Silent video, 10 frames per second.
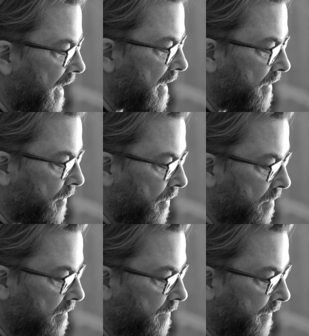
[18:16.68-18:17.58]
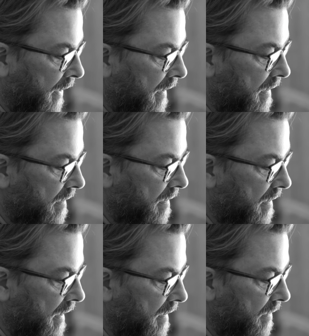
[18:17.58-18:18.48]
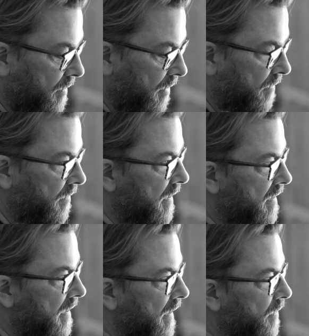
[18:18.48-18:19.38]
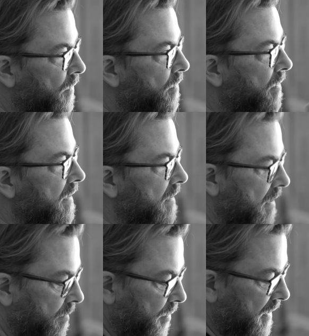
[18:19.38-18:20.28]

And I don't think that you can really say who is going to